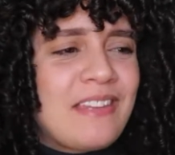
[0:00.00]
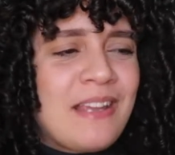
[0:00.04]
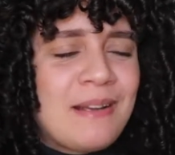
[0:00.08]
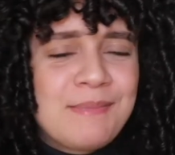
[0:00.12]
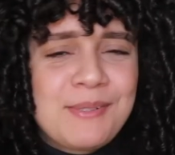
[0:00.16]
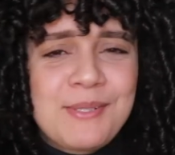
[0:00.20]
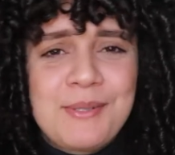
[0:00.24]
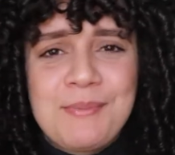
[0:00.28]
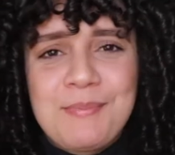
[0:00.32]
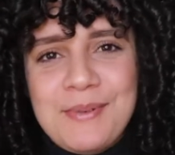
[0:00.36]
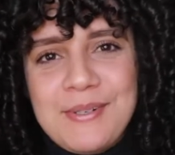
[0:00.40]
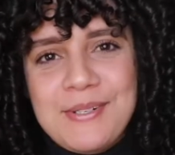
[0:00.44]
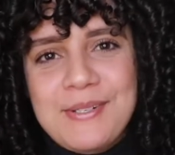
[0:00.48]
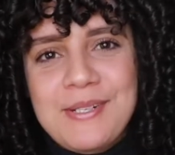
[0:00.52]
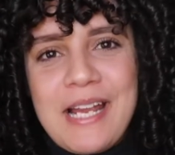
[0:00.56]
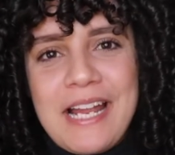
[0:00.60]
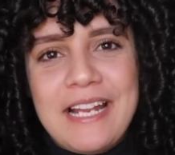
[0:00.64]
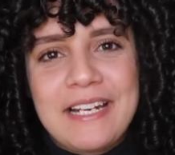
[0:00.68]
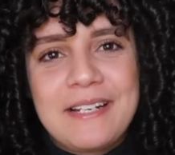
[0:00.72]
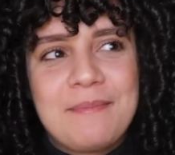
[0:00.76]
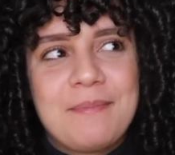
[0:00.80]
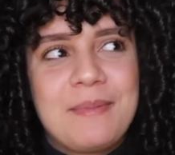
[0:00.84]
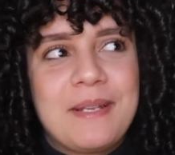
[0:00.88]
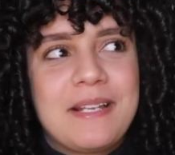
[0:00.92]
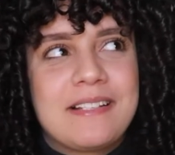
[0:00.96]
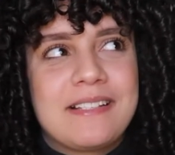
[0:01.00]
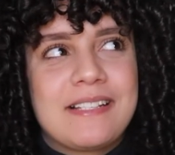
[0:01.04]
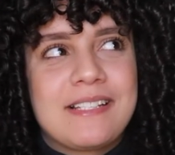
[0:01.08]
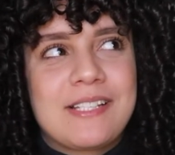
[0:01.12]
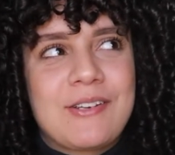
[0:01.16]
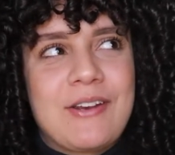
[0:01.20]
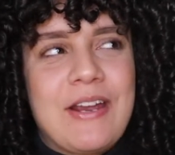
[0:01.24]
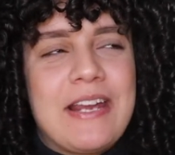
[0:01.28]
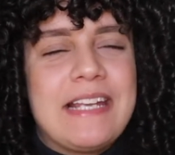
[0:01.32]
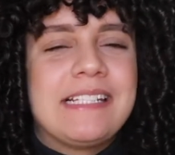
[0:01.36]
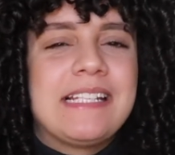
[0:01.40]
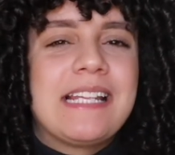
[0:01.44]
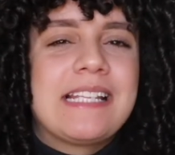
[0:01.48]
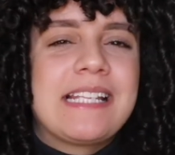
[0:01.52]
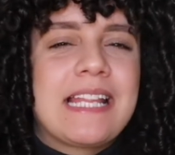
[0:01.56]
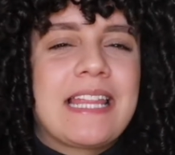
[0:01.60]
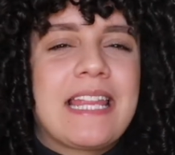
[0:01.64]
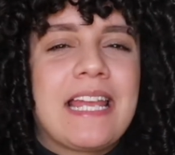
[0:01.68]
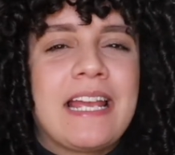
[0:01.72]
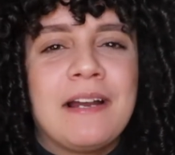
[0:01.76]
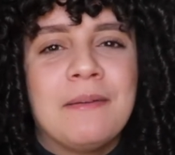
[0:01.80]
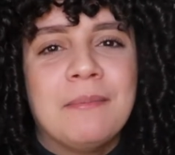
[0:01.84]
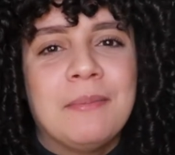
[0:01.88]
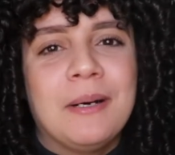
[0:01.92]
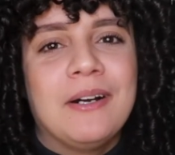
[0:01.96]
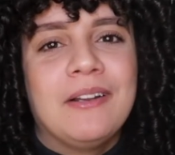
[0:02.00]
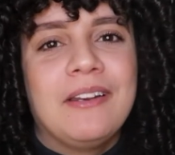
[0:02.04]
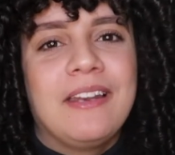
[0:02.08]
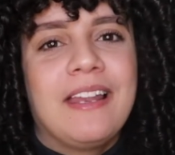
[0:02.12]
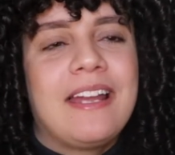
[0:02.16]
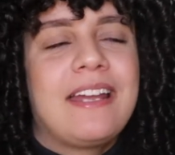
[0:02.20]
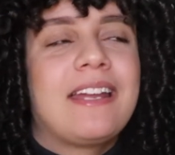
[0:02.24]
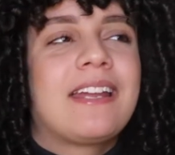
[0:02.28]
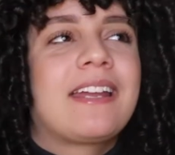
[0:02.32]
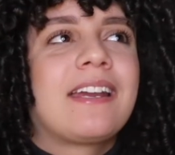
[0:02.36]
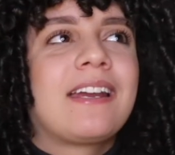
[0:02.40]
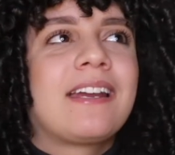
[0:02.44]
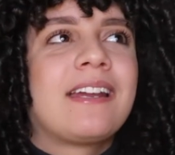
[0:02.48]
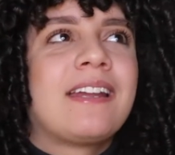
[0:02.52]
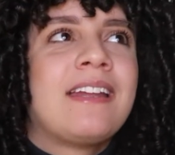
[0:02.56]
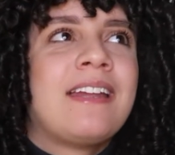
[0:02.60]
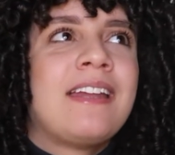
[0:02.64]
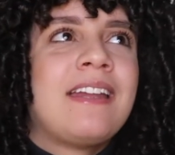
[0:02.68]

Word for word: i'm super excited because it's crazy to think about like